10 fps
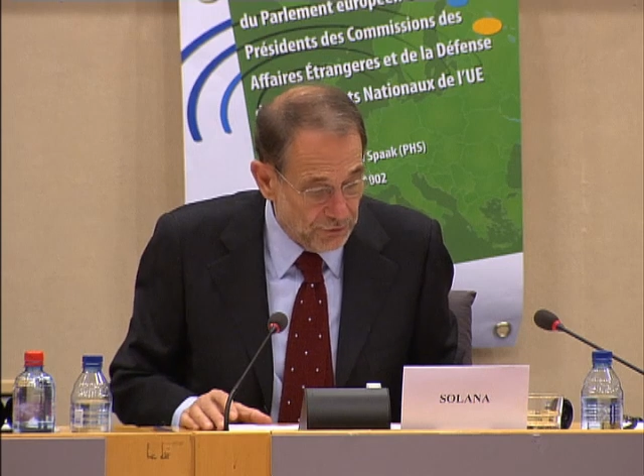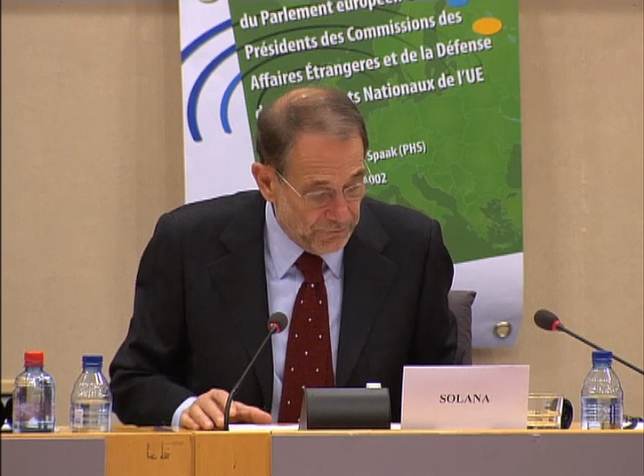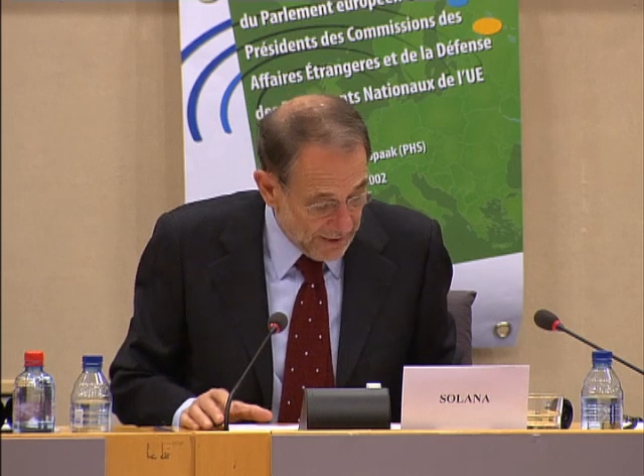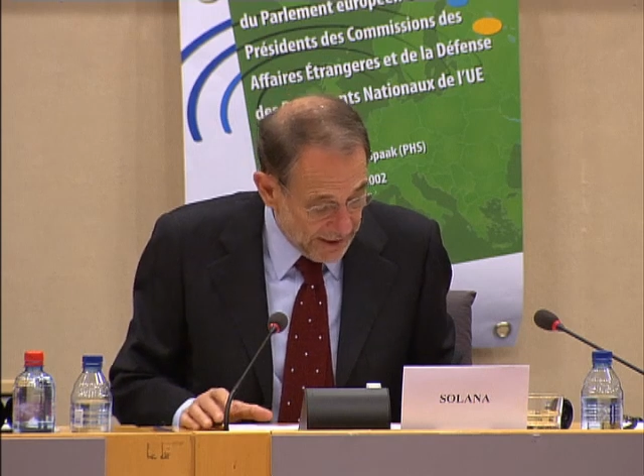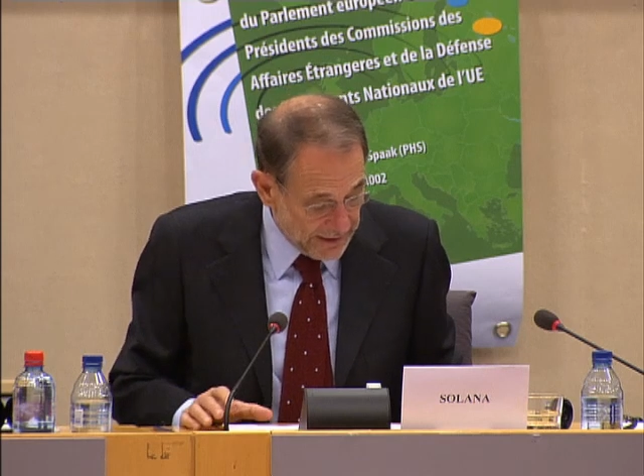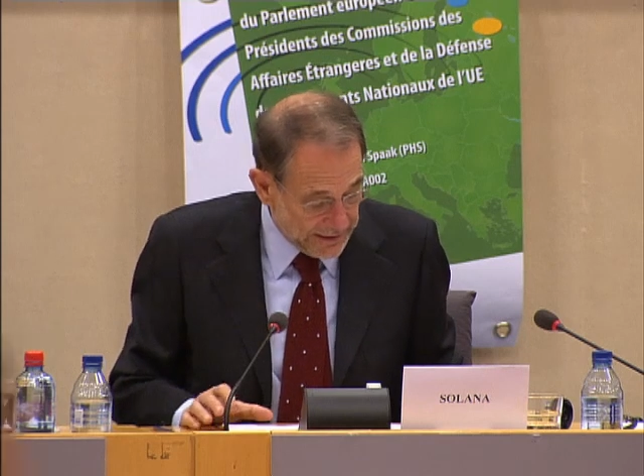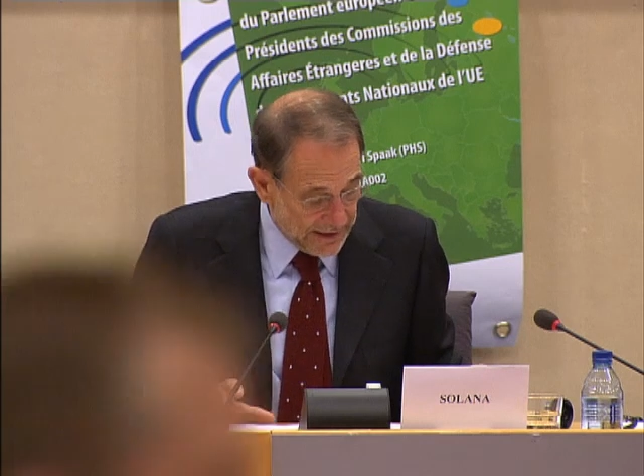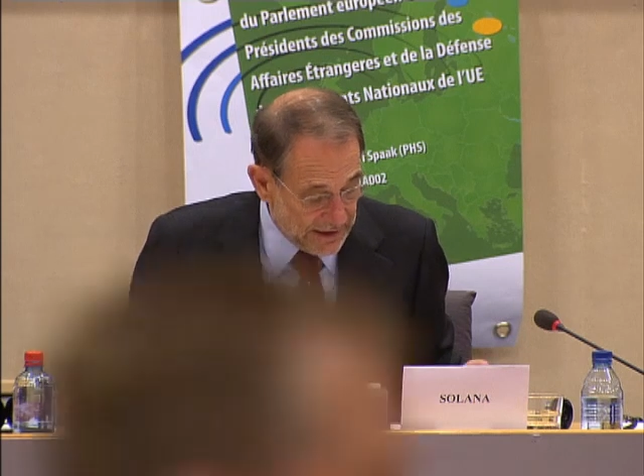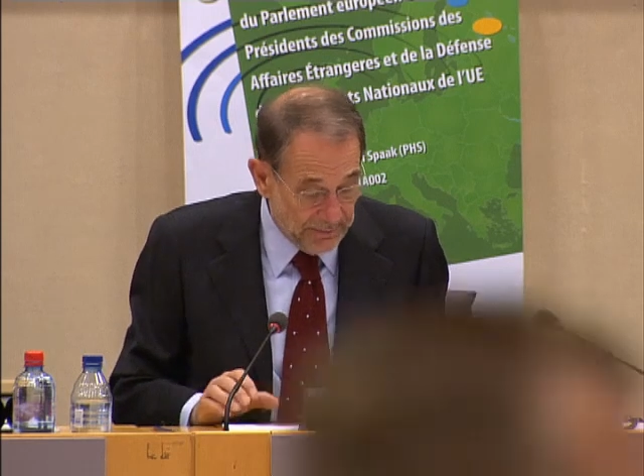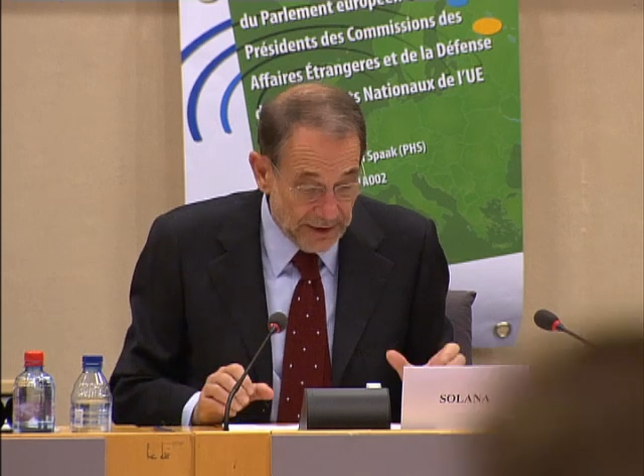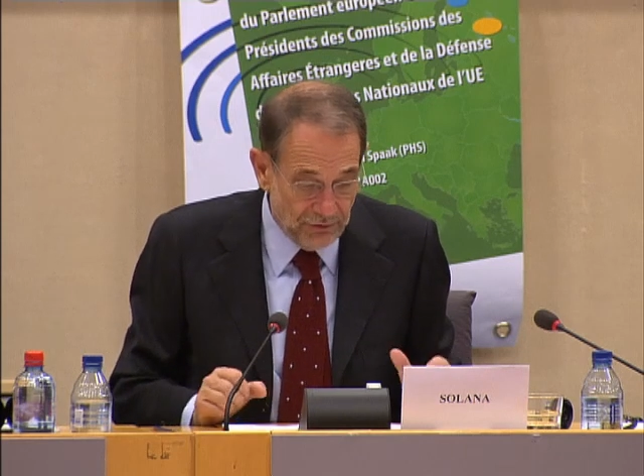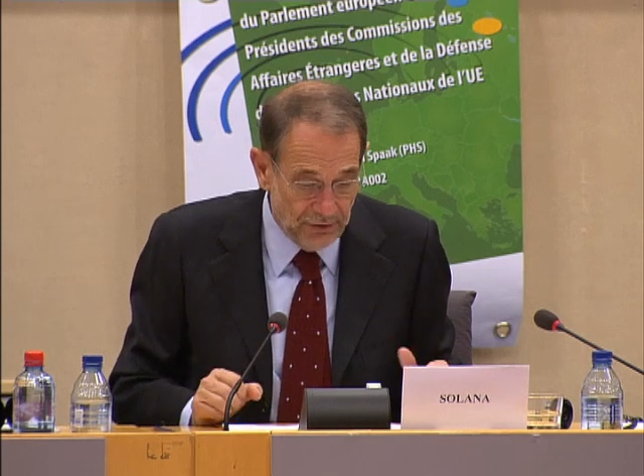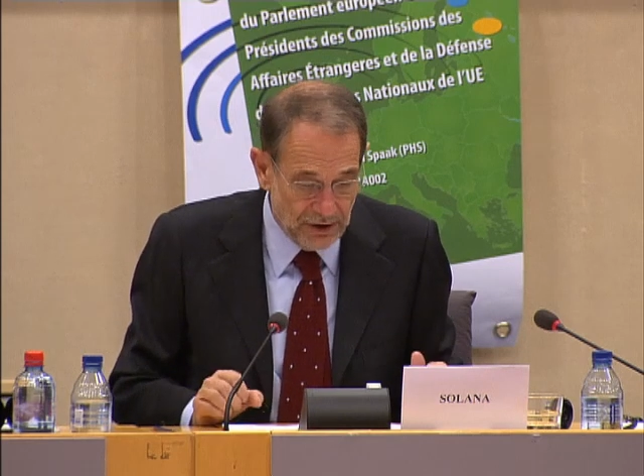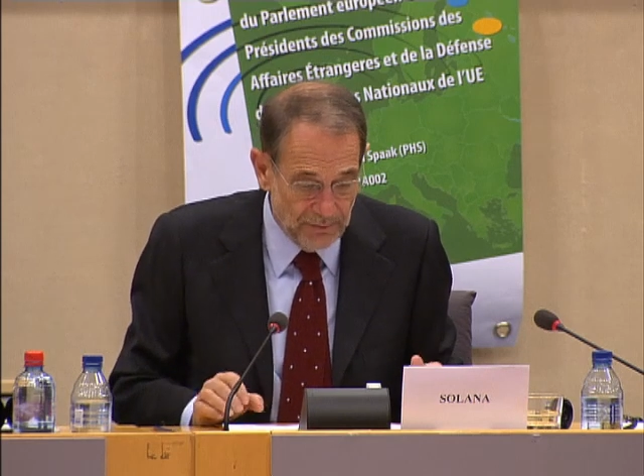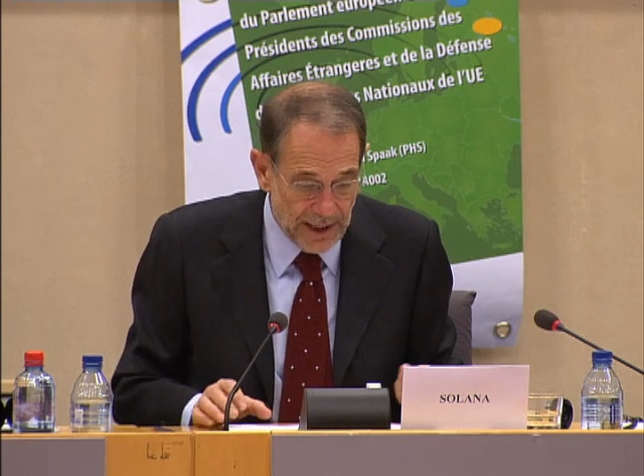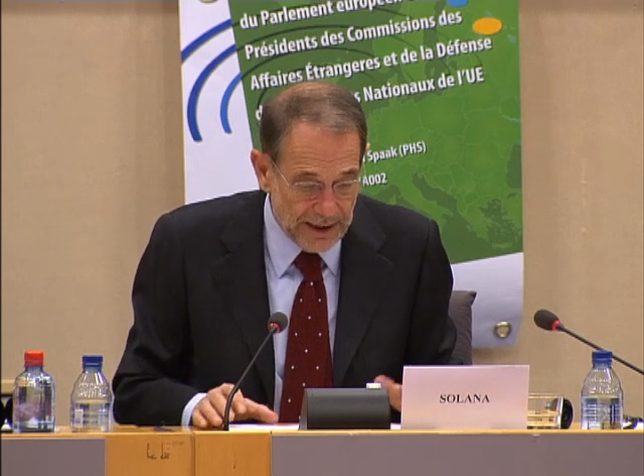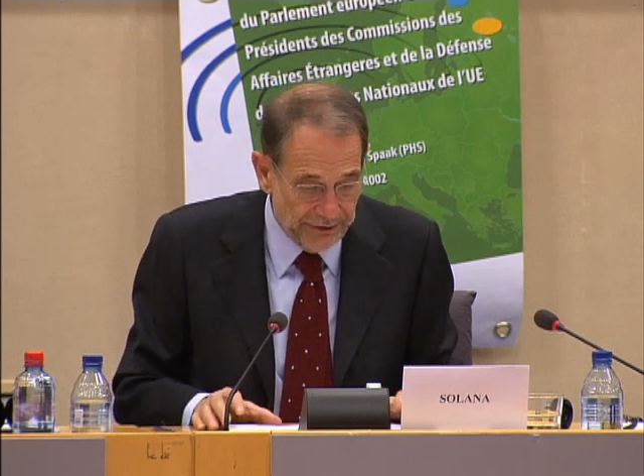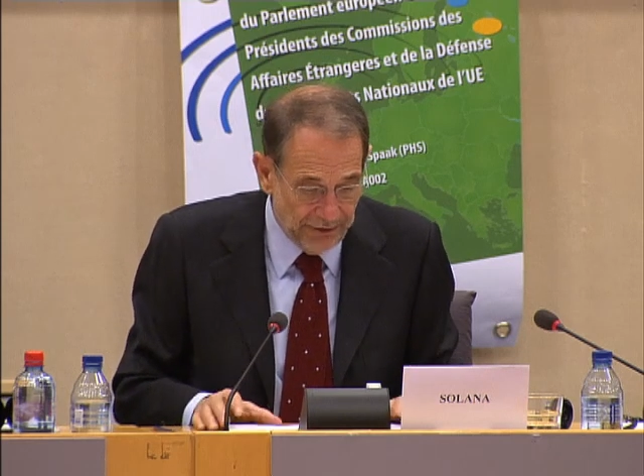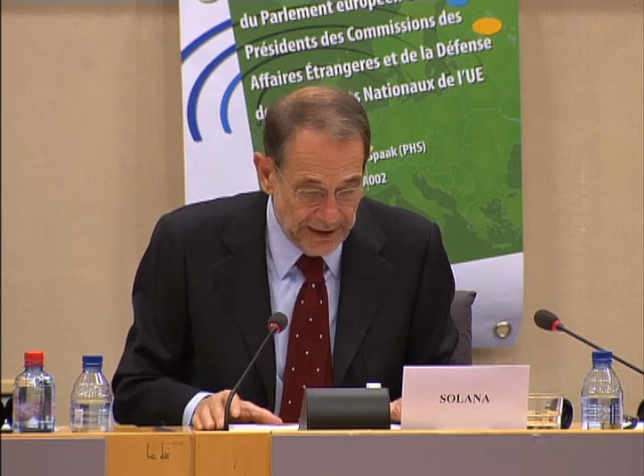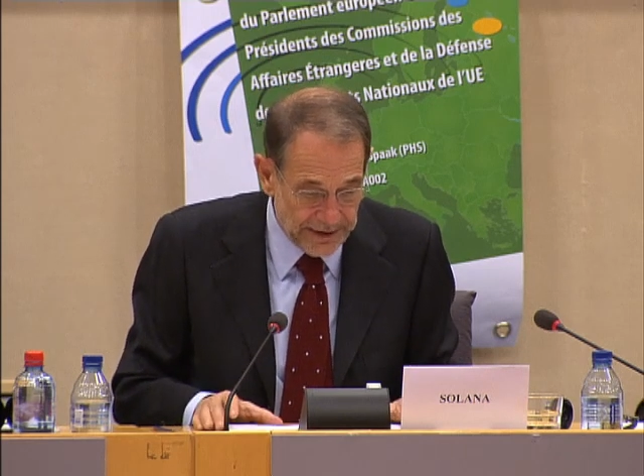to find a settlement to the
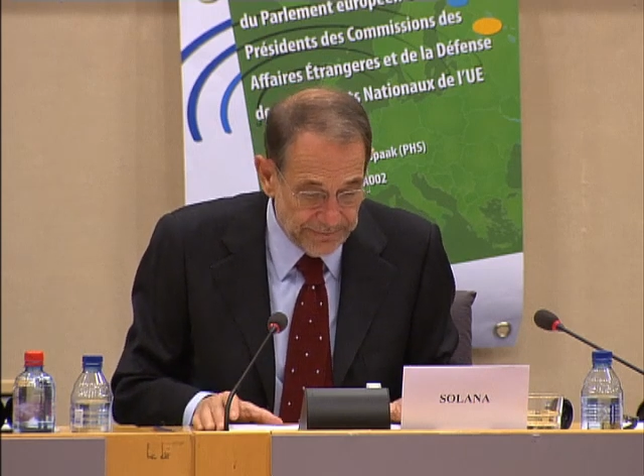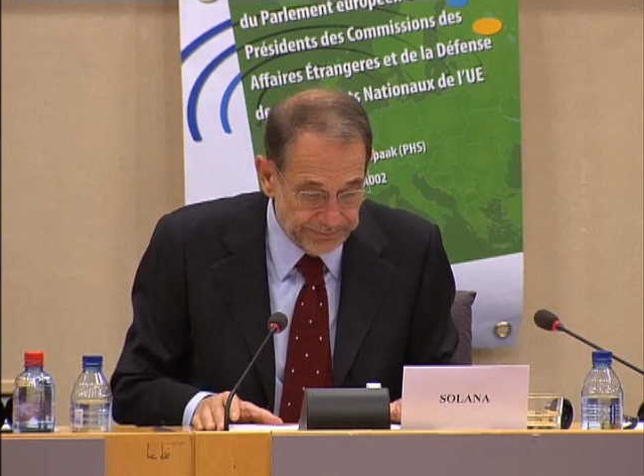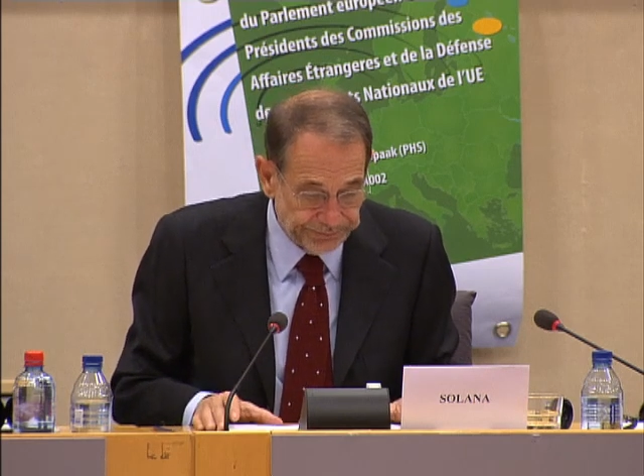Somalian crisis.